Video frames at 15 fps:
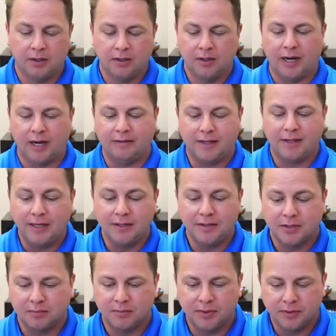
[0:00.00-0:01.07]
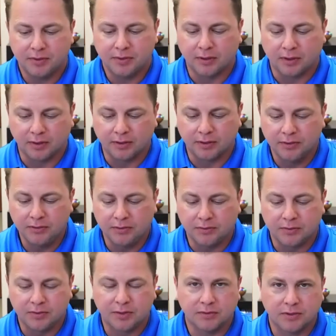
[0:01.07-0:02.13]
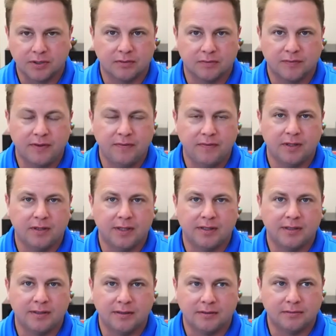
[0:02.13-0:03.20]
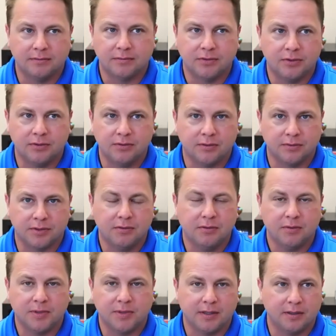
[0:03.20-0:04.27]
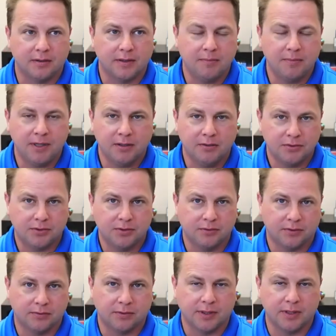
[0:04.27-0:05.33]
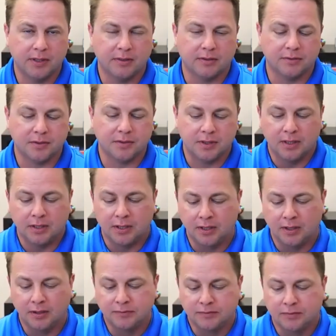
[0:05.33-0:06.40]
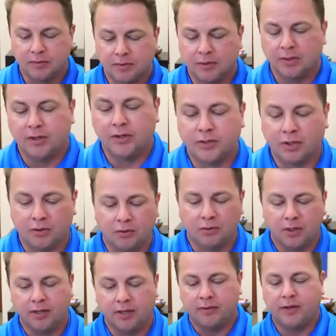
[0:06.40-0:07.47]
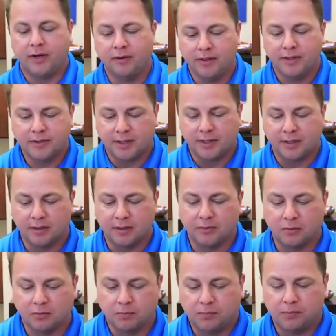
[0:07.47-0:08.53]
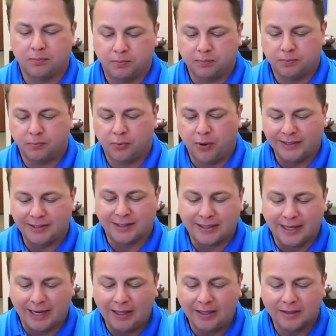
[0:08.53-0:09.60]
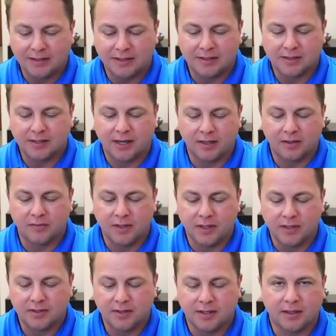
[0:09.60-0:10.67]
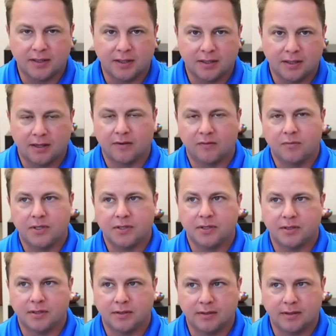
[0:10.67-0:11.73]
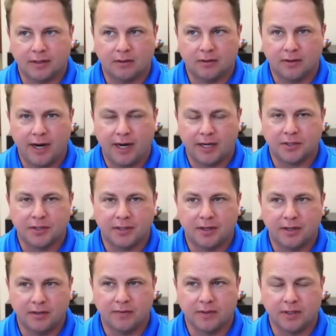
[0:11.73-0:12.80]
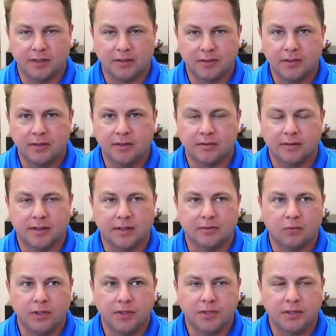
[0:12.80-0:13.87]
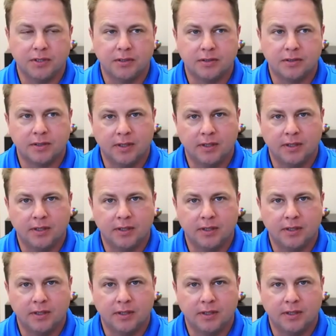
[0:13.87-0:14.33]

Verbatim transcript: and that doesn't mean you're going to lose those other fifty that didn't do their tune-up that year. They may go two or three years. So there is a practicality side of this that I think a lot of businesses are actually not even considering, which is,